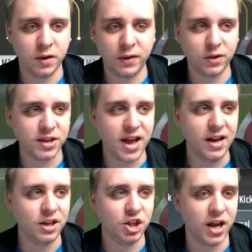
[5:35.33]
Do you think there's
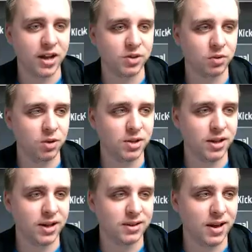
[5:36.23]
any chance
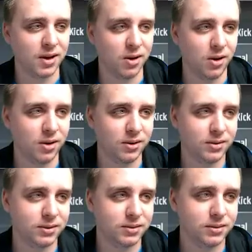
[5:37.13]
Rosen gets that call?